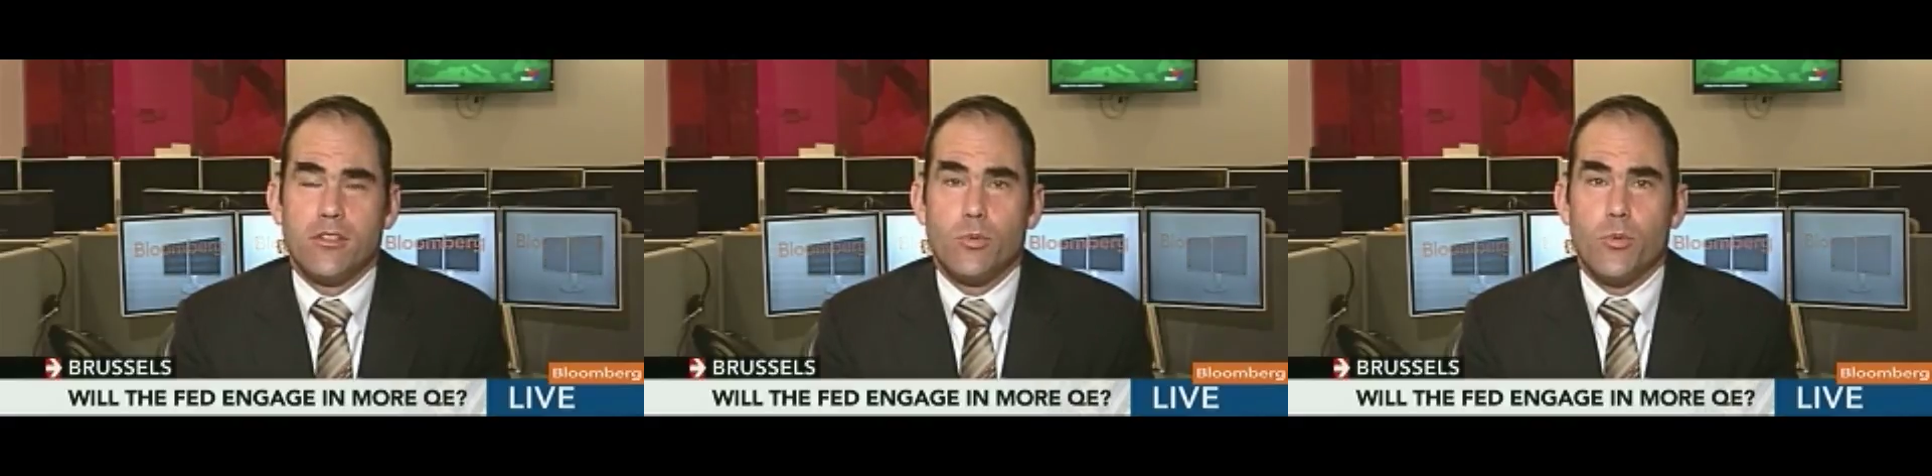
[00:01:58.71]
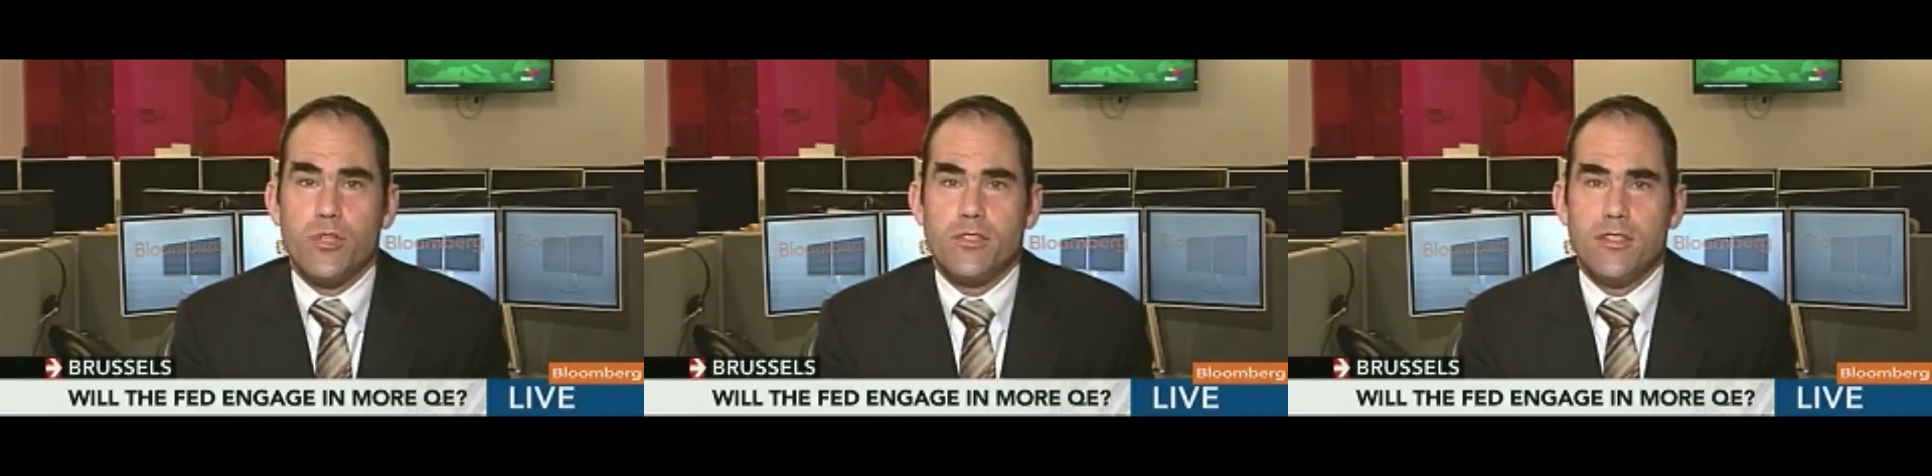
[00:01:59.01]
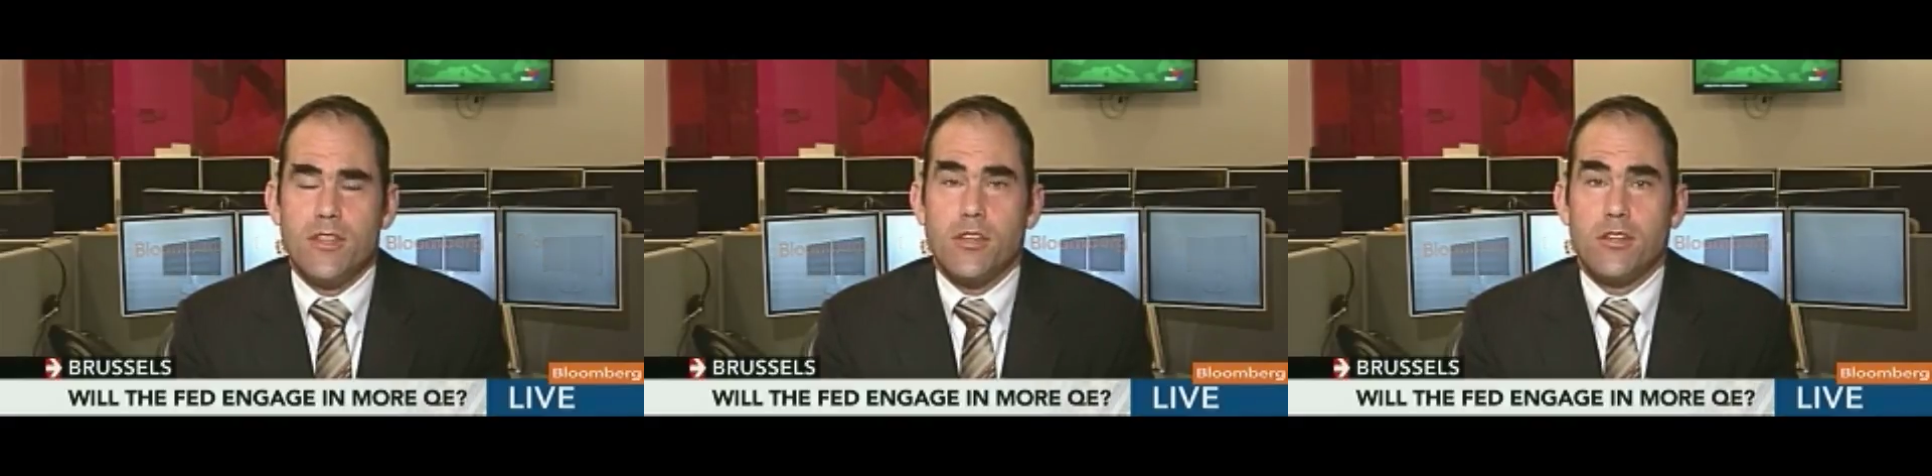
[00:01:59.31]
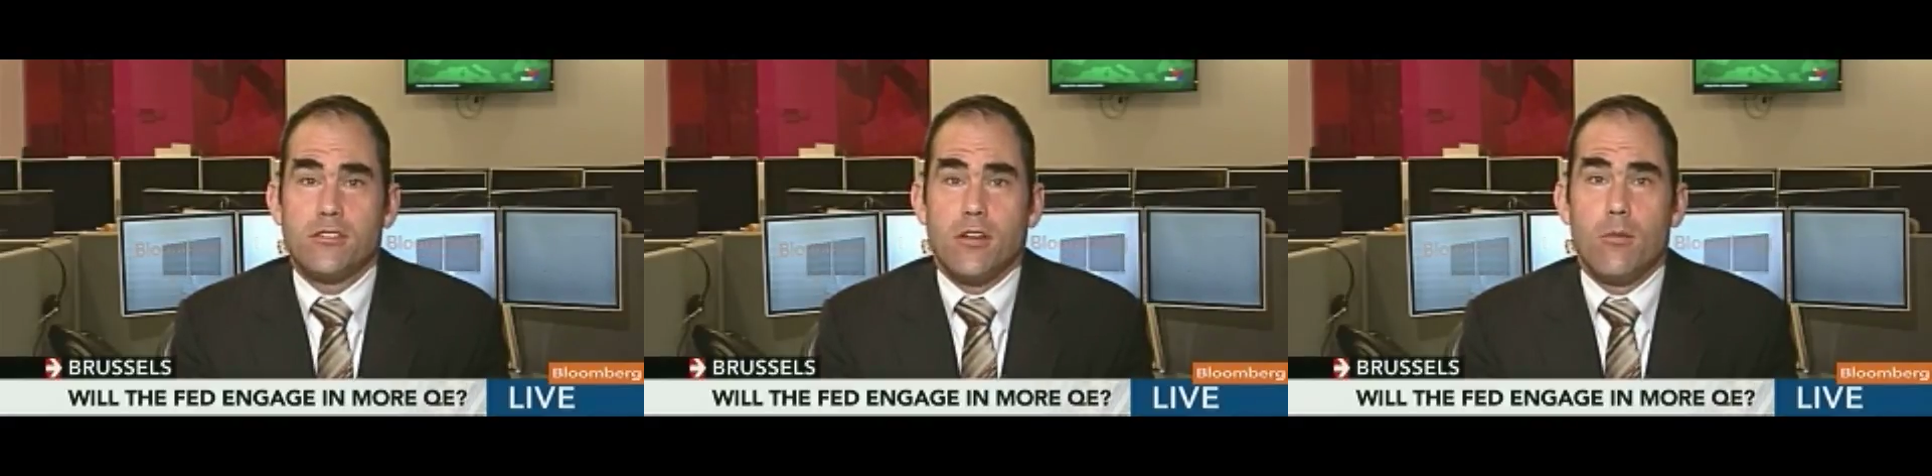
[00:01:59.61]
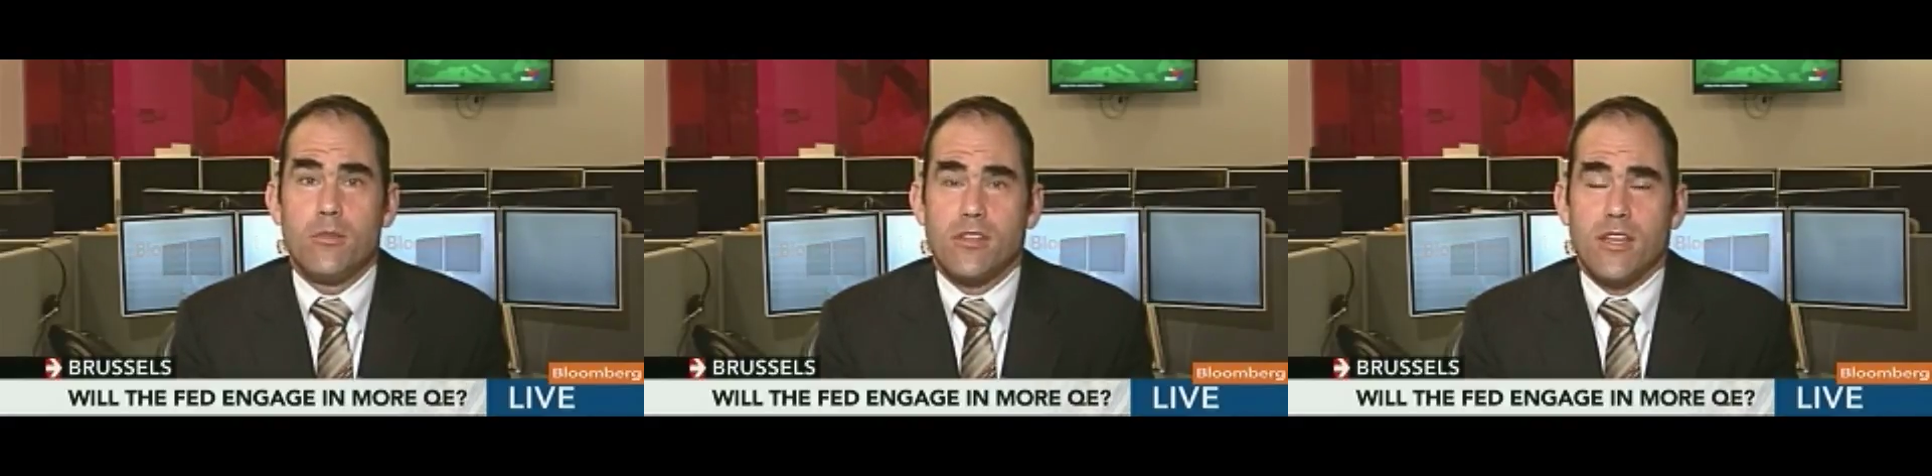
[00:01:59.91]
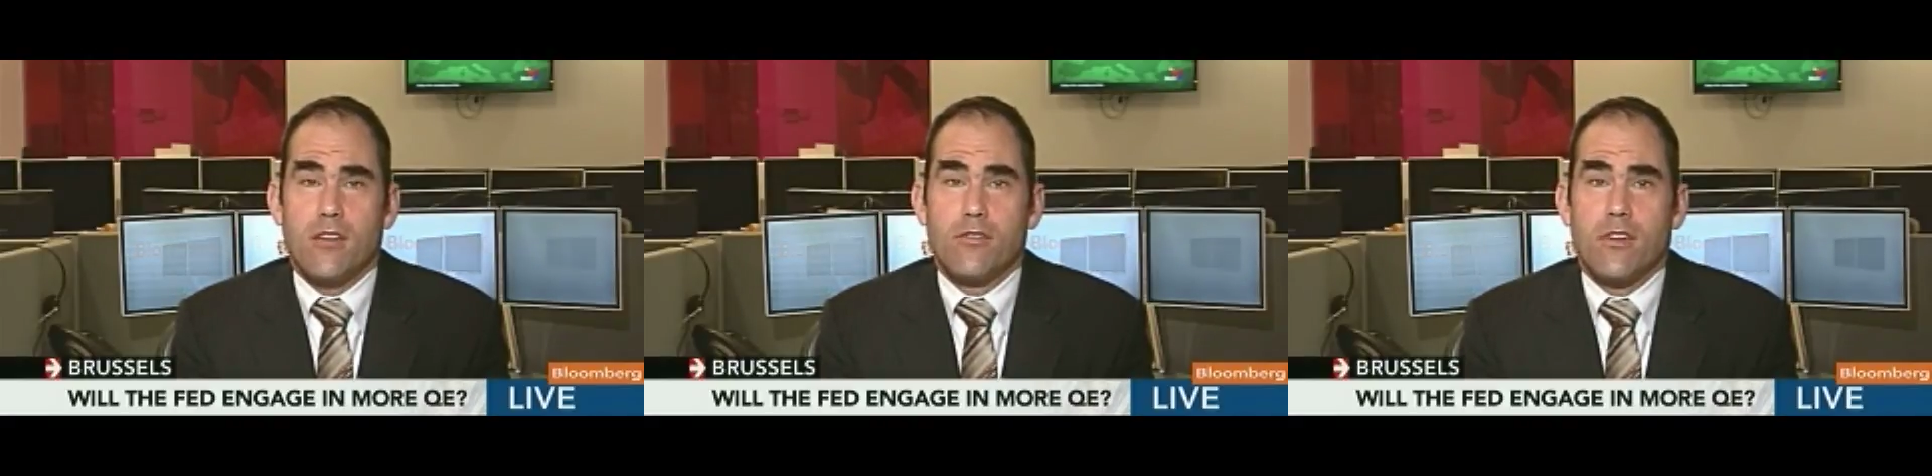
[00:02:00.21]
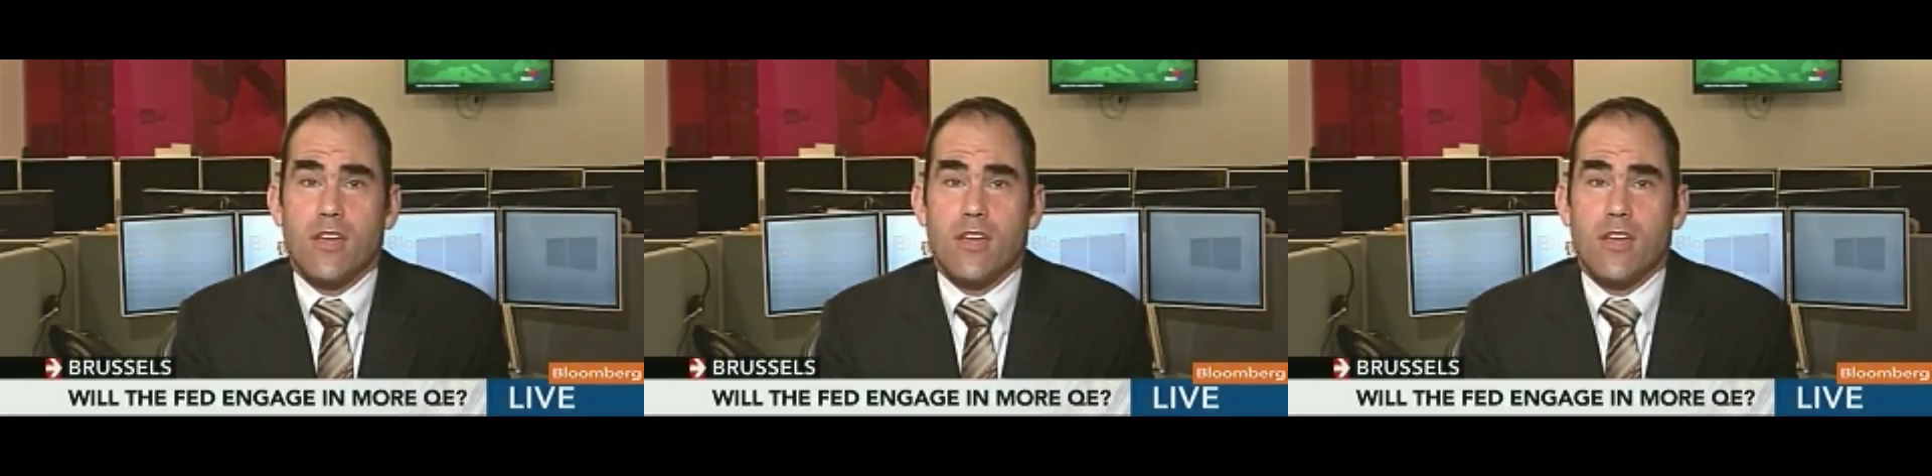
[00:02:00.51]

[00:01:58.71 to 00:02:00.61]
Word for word: we see that there is almost a kind of mm.